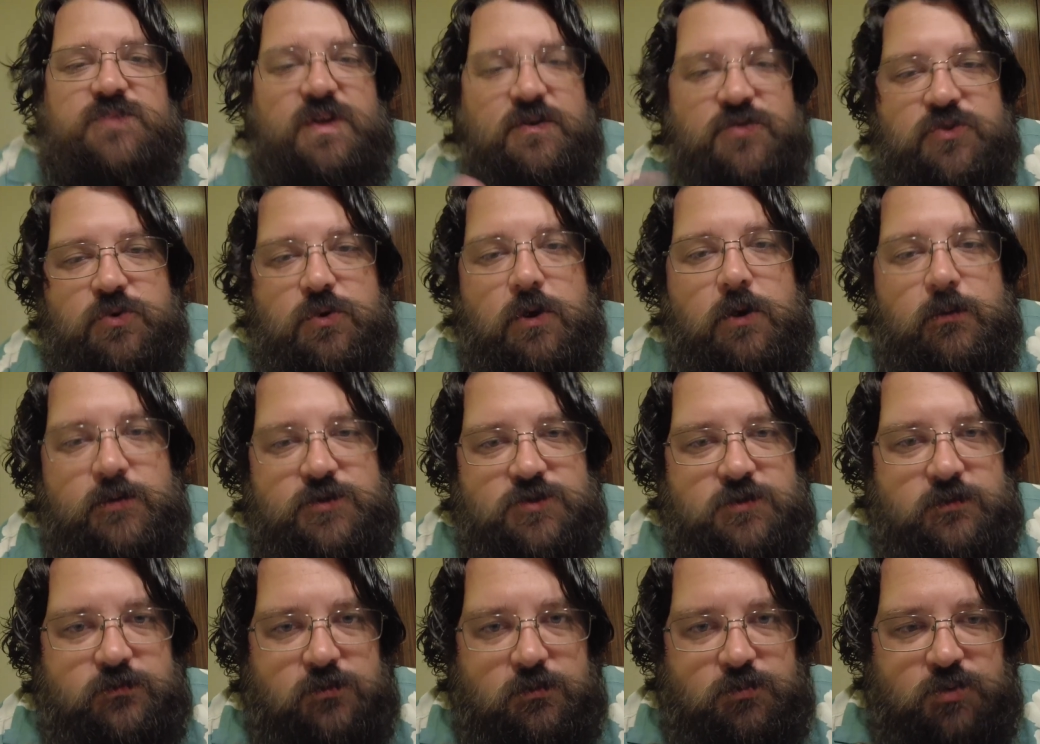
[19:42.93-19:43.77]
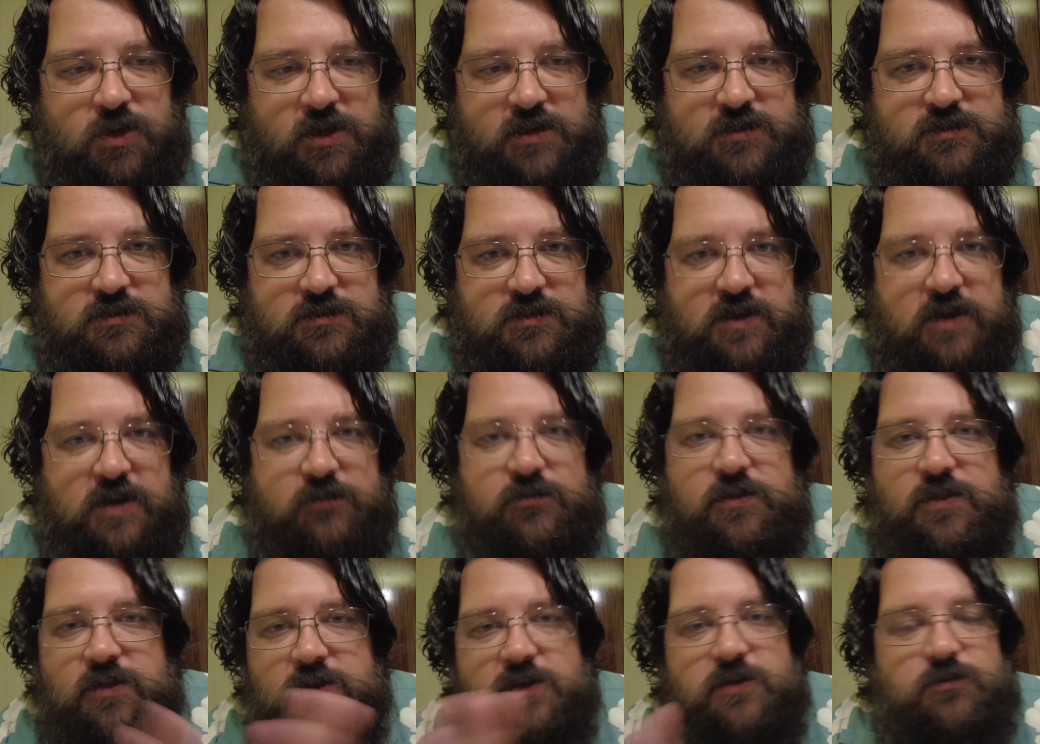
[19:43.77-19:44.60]
they're always overpriced.
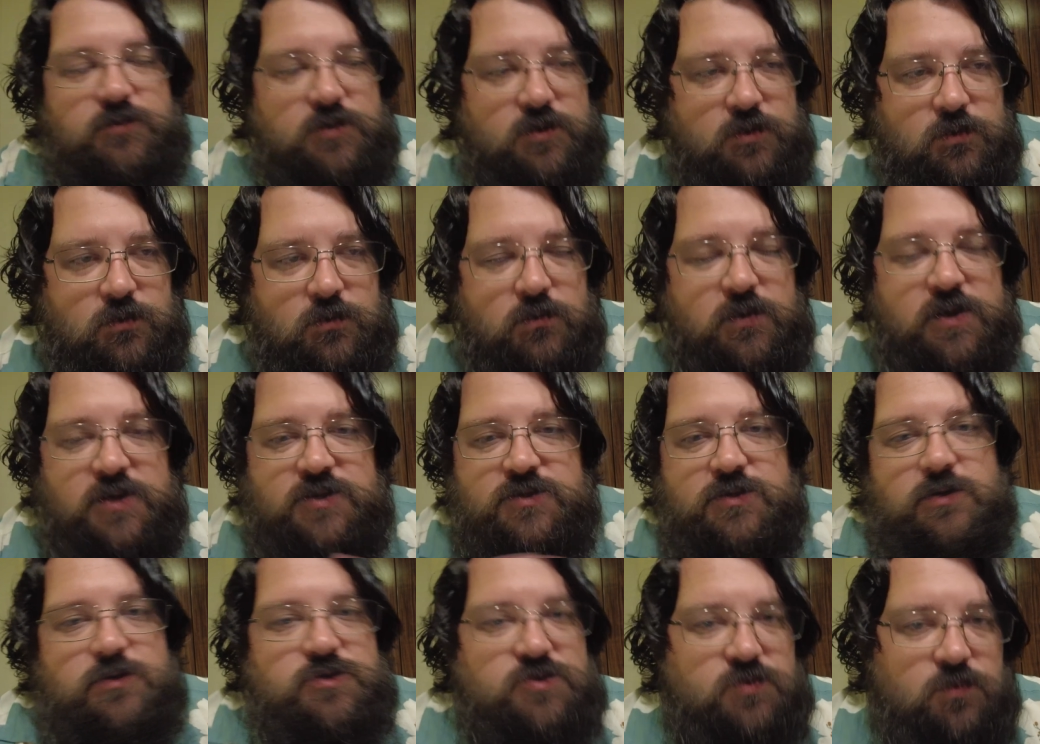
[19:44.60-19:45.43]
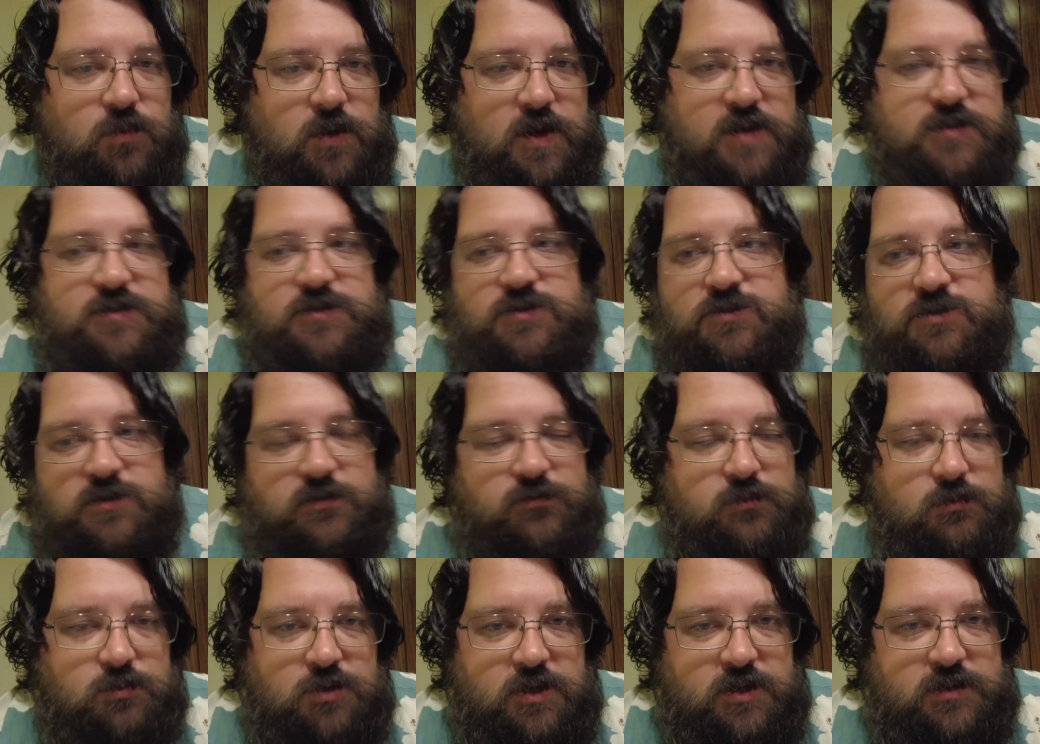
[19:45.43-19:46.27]
Everything you do excursion-wise is
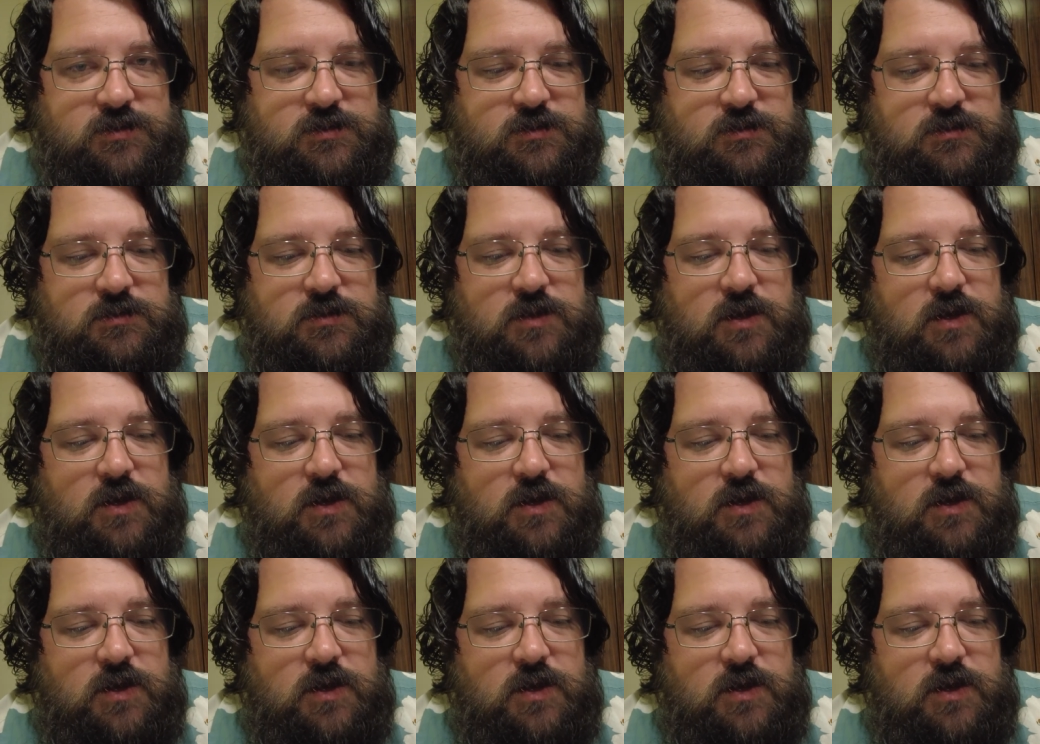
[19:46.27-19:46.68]
overpriced.